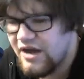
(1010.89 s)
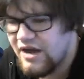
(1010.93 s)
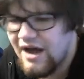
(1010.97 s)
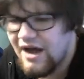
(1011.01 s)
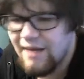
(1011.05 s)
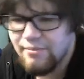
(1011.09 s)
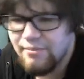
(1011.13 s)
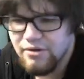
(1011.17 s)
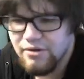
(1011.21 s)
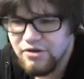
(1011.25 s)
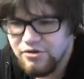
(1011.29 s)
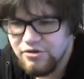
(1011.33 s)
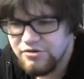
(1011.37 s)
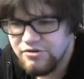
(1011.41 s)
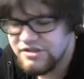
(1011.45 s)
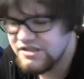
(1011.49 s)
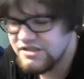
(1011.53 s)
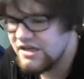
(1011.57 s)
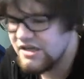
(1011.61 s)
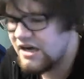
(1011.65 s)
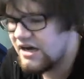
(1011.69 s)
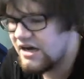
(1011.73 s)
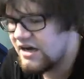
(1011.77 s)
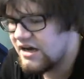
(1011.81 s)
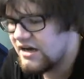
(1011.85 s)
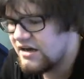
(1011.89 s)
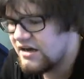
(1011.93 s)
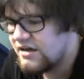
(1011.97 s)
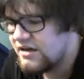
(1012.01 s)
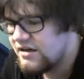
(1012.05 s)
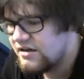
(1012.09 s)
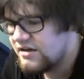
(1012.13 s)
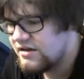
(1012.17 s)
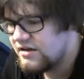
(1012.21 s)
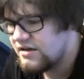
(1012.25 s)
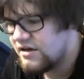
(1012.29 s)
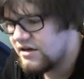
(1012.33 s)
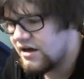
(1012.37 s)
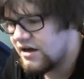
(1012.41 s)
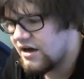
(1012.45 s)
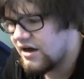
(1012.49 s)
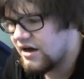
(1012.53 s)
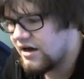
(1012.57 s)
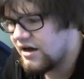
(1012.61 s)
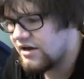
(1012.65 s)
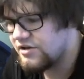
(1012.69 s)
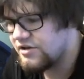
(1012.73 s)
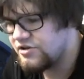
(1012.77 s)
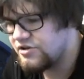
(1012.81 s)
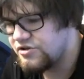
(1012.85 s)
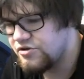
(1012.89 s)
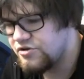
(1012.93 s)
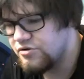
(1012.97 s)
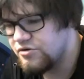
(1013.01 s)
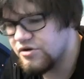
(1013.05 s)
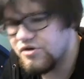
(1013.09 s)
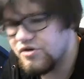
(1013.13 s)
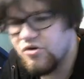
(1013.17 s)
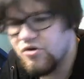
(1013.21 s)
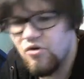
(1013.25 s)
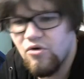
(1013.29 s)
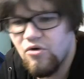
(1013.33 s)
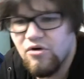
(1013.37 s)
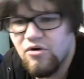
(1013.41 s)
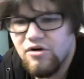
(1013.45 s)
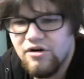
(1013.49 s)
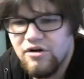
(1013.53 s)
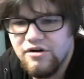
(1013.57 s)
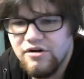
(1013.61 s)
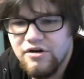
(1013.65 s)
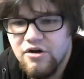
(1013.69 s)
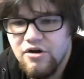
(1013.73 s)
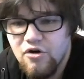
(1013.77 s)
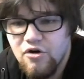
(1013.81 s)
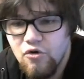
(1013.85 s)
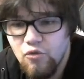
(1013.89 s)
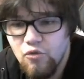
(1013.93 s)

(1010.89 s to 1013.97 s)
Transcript: Appaloosa, Unicorn.